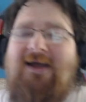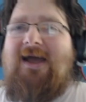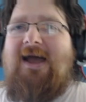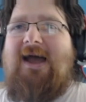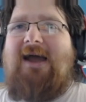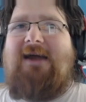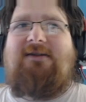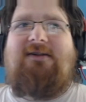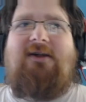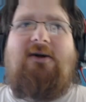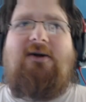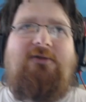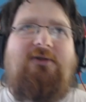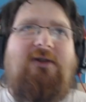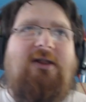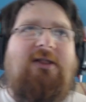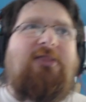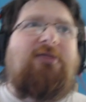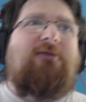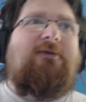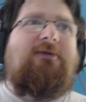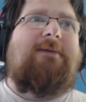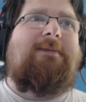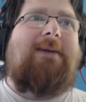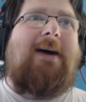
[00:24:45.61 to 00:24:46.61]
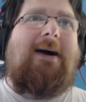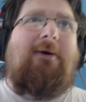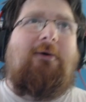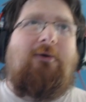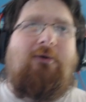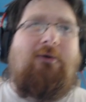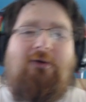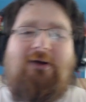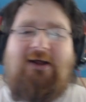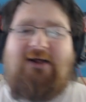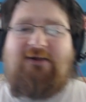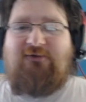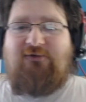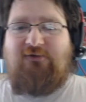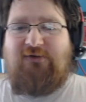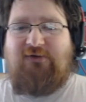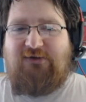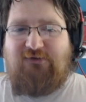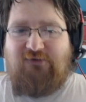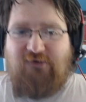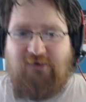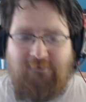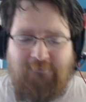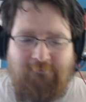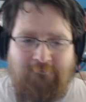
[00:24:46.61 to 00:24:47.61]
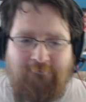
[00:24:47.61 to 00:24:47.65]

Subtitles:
Exiles a 3 power or less creature.